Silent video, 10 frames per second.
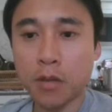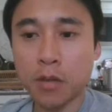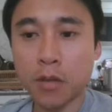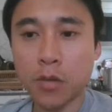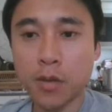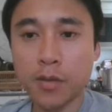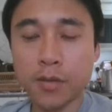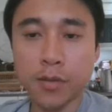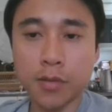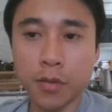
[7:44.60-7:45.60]

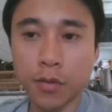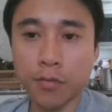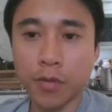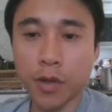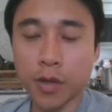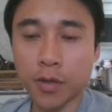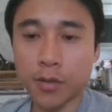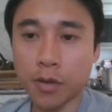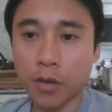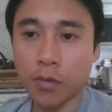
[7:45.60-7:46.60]
Queens on the right,
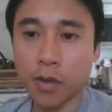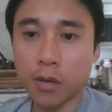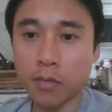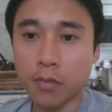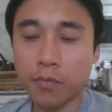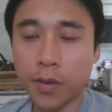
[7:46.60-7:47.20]
so we